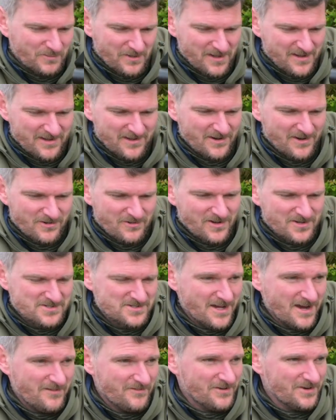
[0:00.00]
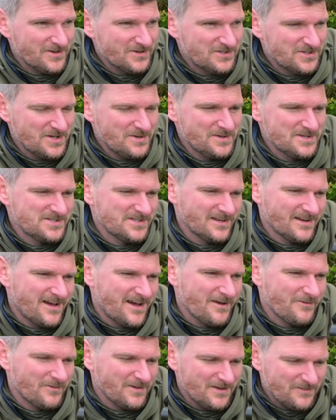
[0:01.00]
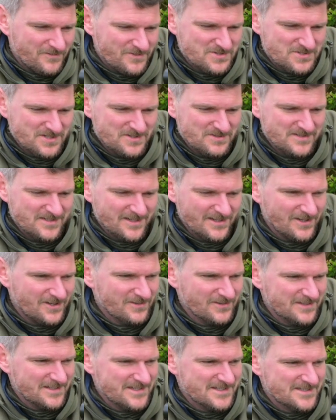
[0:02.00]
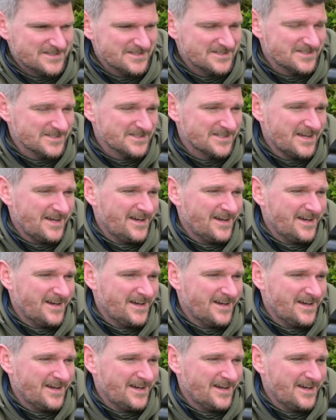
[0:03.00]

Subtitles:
but you can cross over and do as you like with it for shooting long distances.